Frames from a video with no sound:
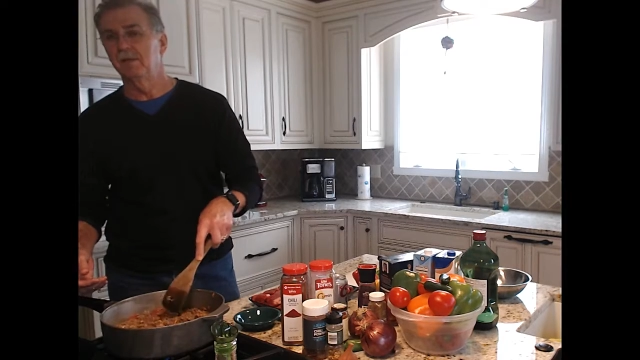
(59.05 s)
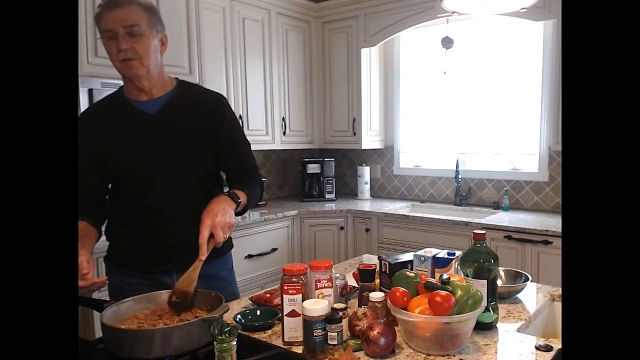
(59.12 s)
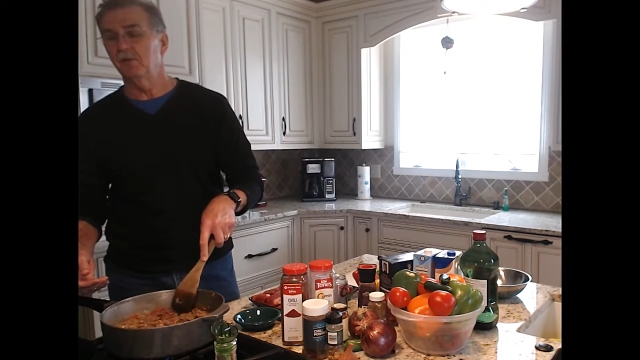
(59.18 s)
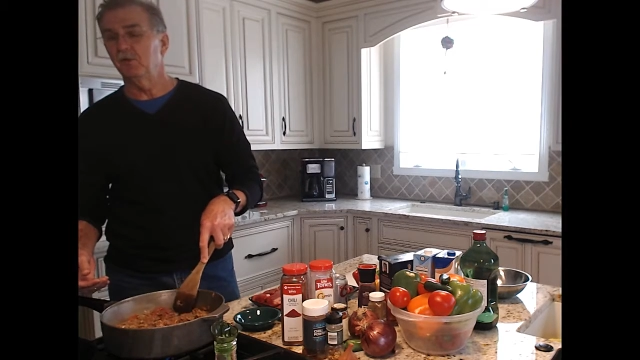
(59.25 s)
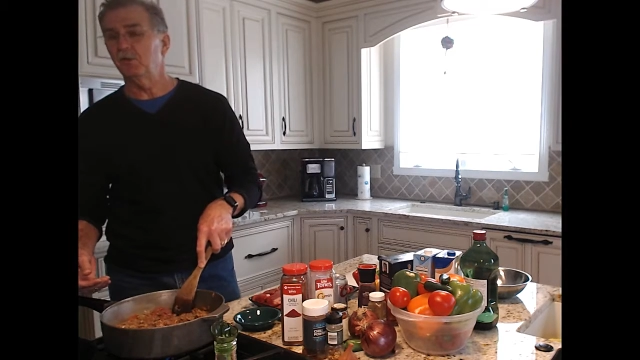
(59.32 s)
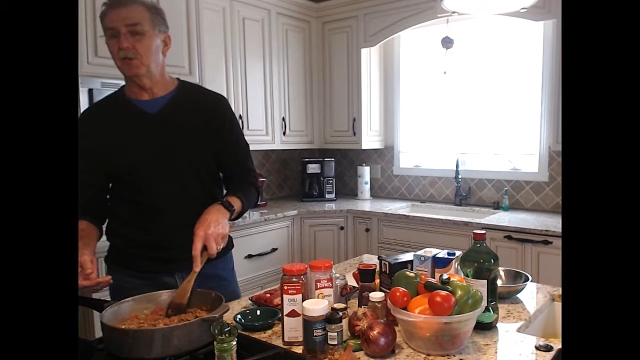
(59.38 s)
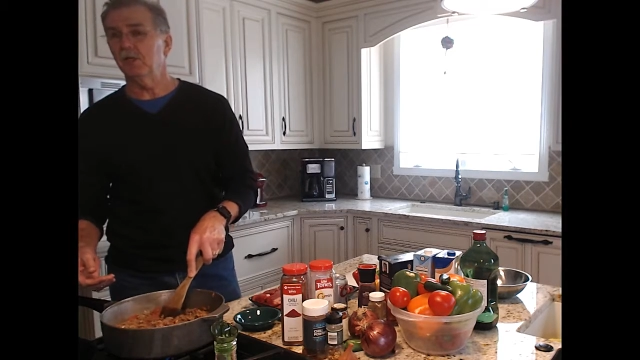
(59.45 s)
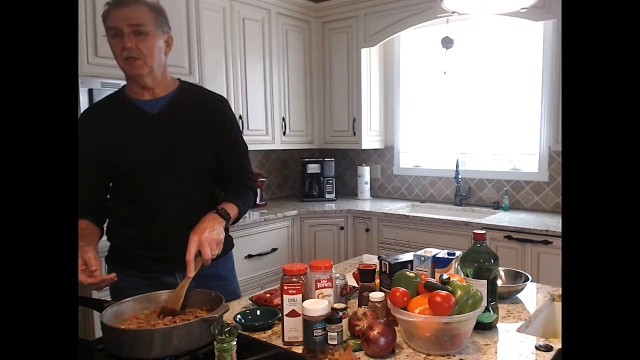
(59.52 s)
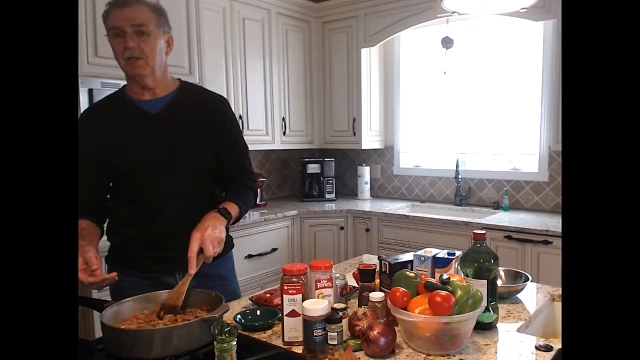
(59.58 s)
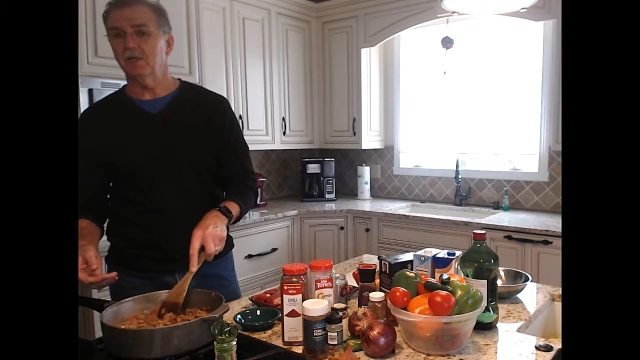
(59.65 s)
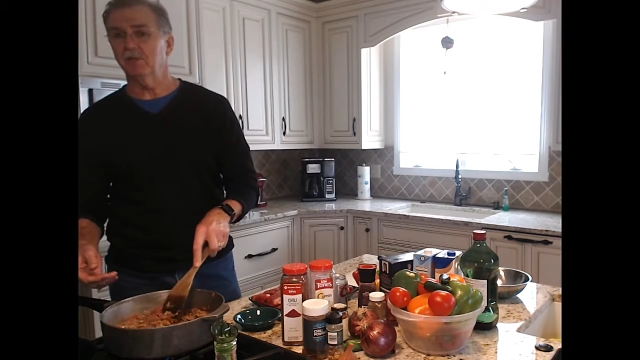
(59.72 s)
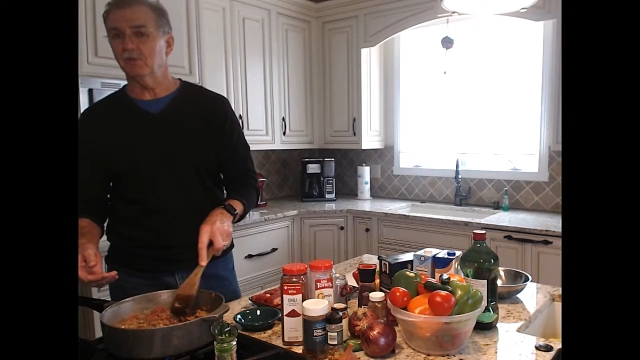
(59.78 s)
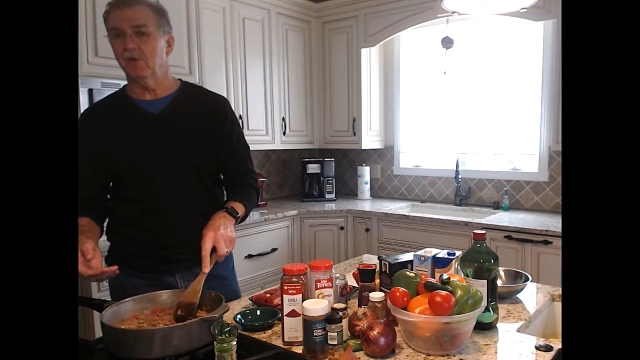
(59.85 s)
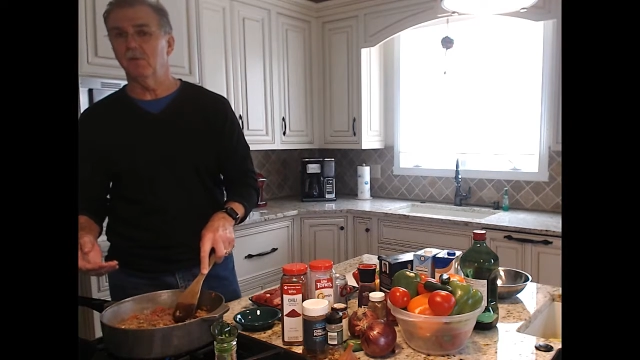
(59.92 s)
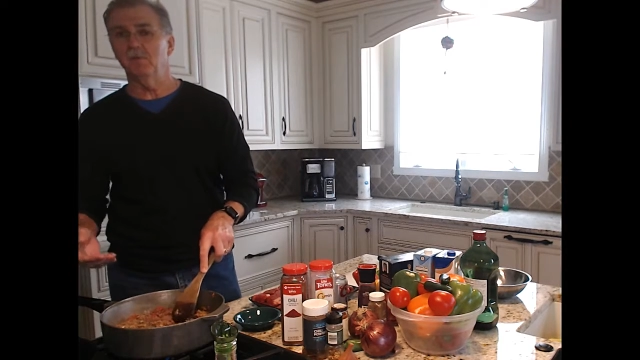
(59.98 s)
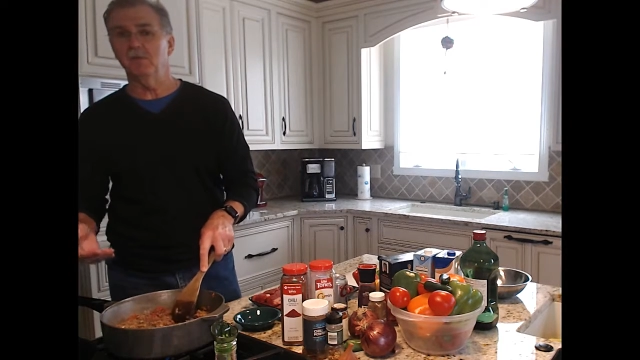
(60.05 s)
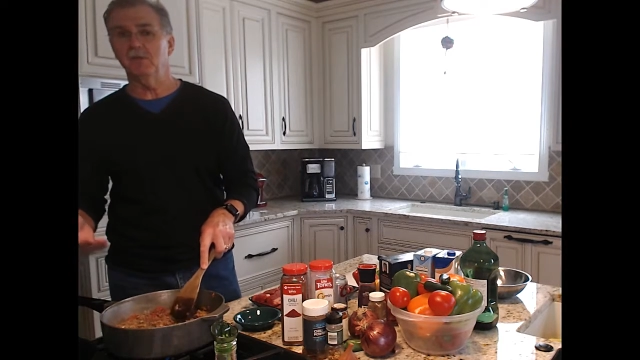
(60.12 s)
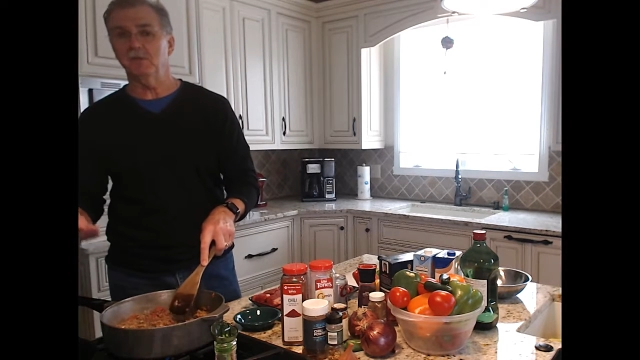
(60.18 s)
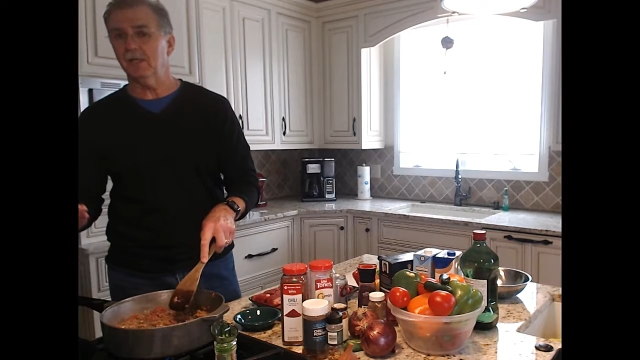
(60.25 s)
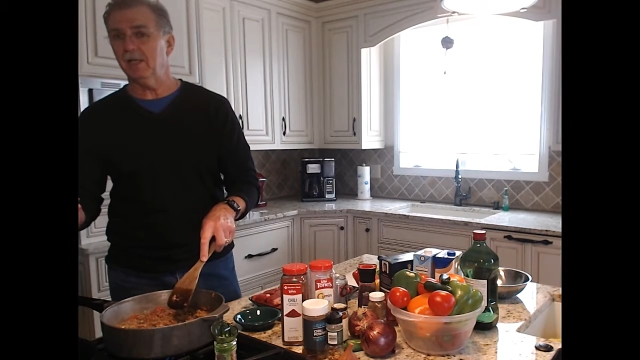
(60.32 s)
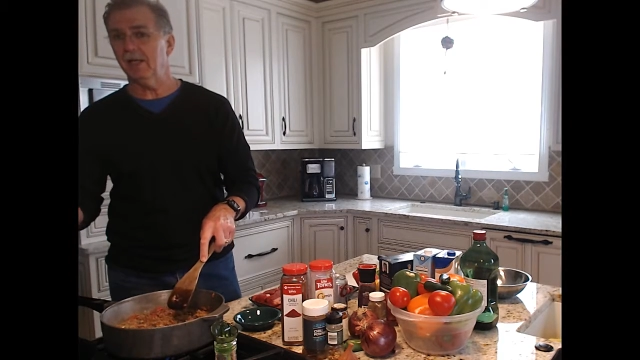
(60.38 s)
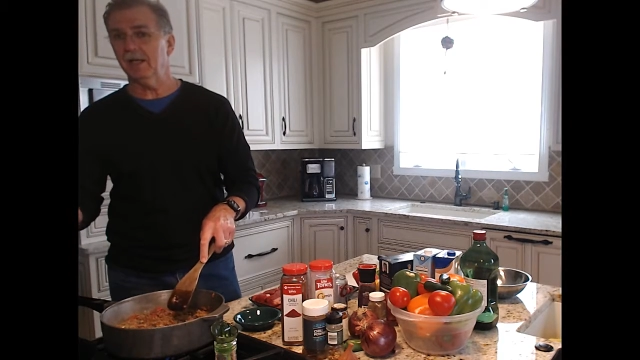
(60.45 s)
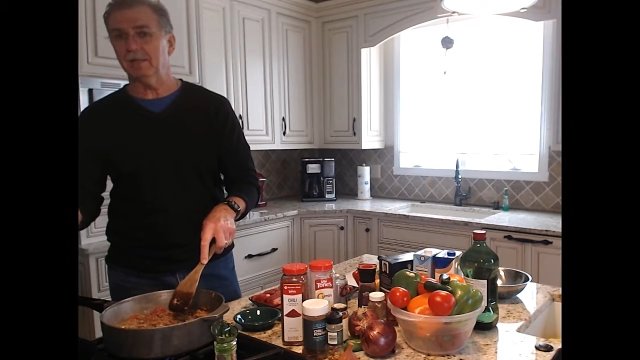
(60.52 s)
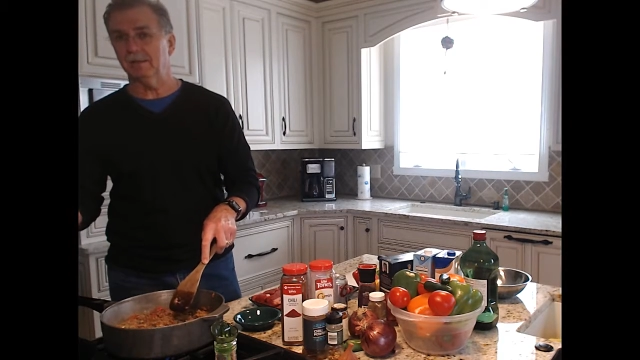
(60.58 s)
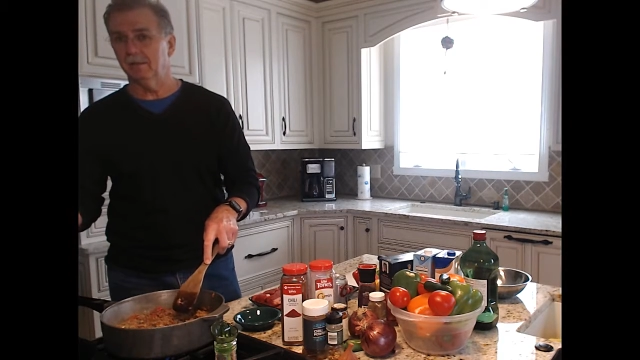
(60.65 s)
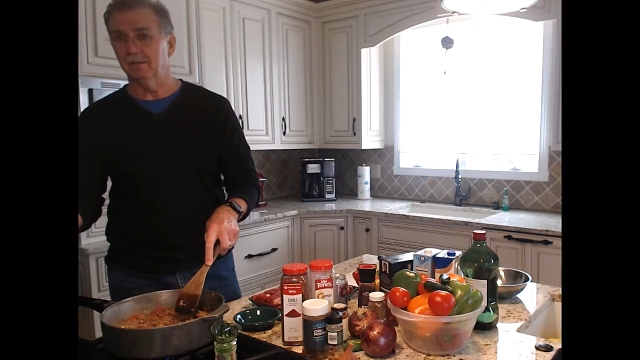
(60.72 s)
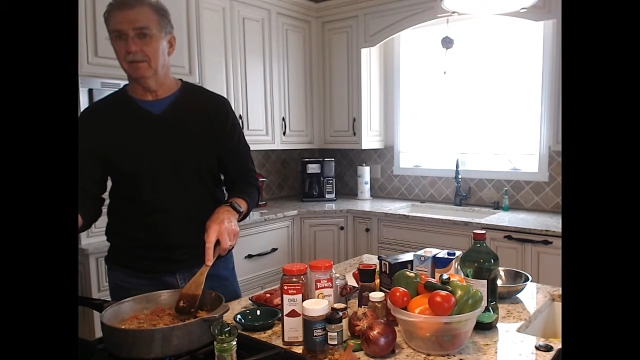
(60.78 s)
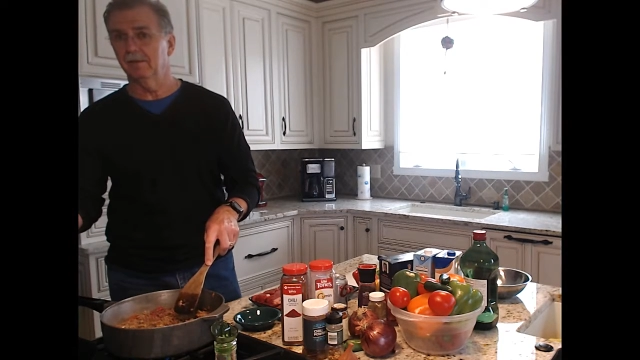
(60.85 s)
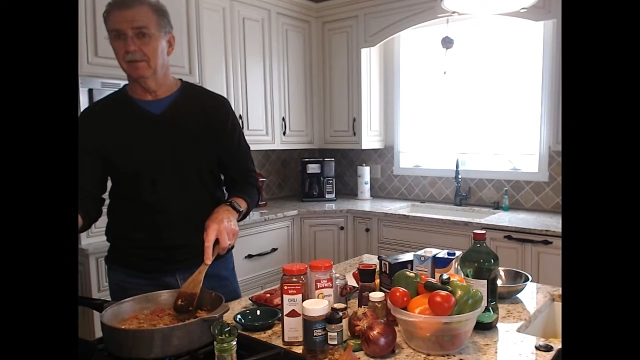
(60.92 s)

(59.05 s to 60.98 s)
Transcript: the chili is always a hit.